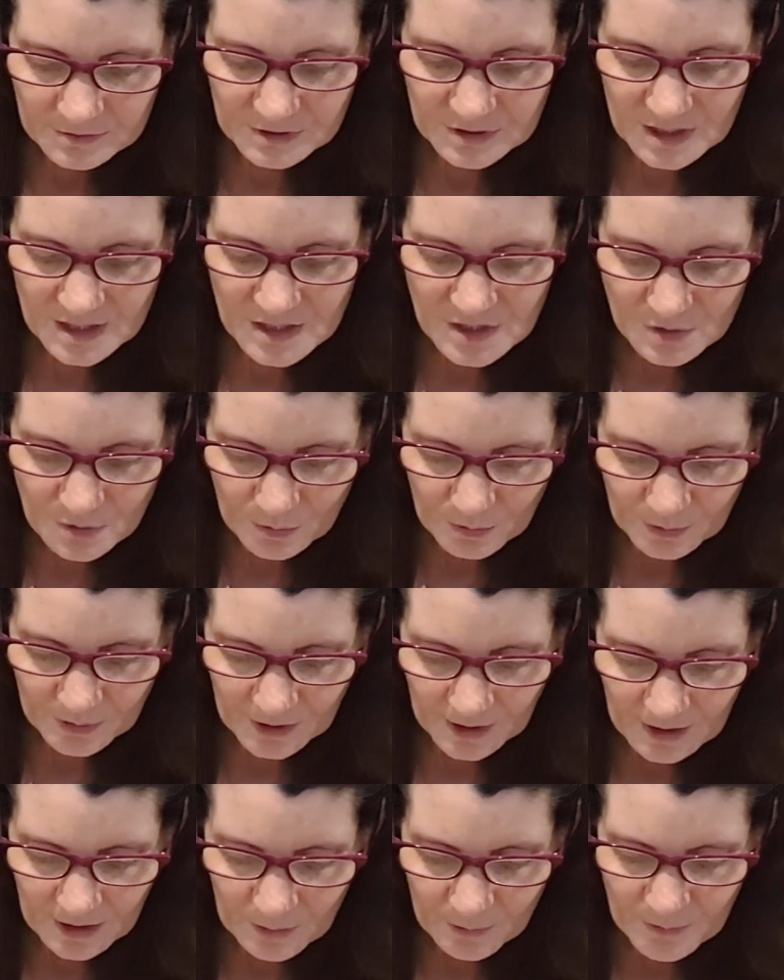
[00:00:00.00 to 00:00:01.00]

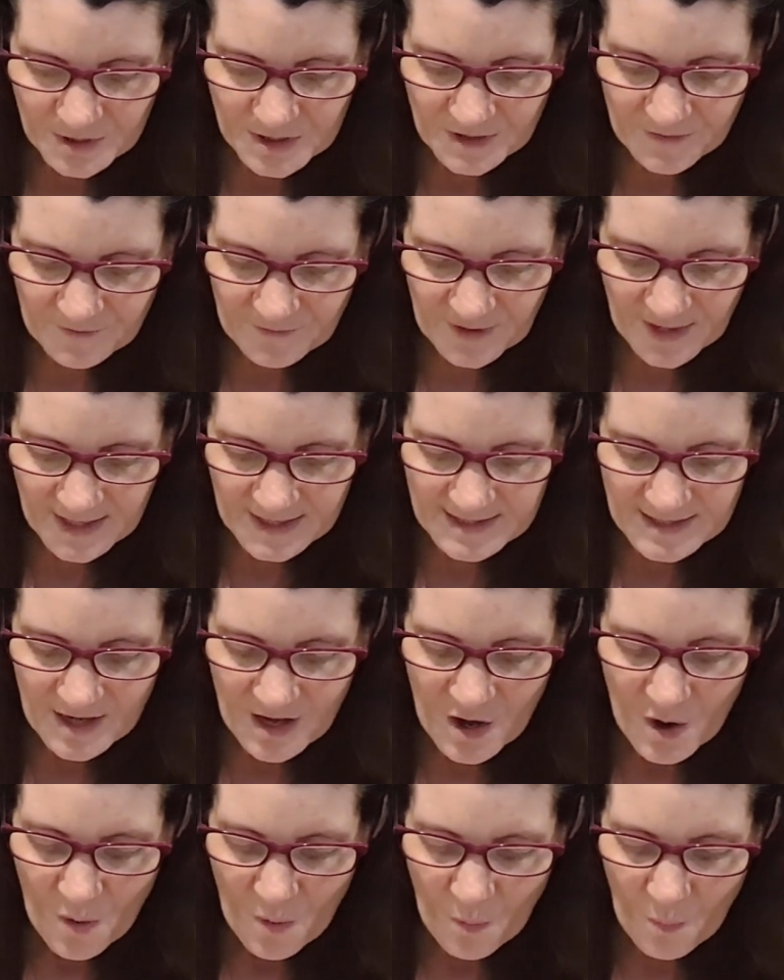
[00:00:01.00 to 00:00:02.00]
disorder which affects
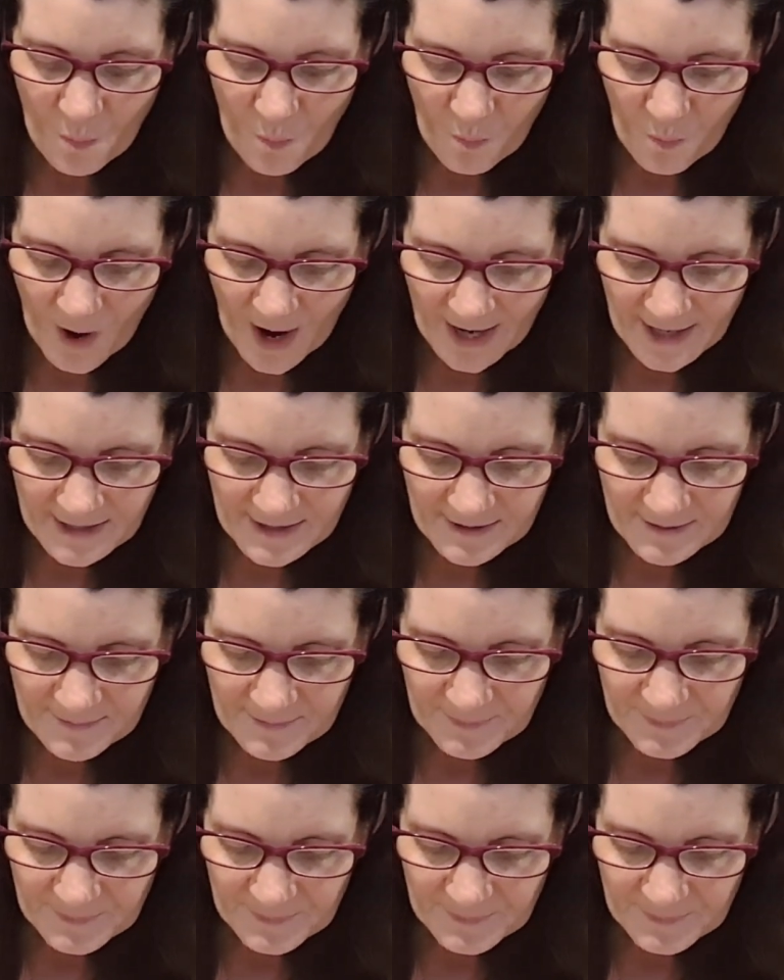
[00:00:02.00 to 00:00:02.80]
1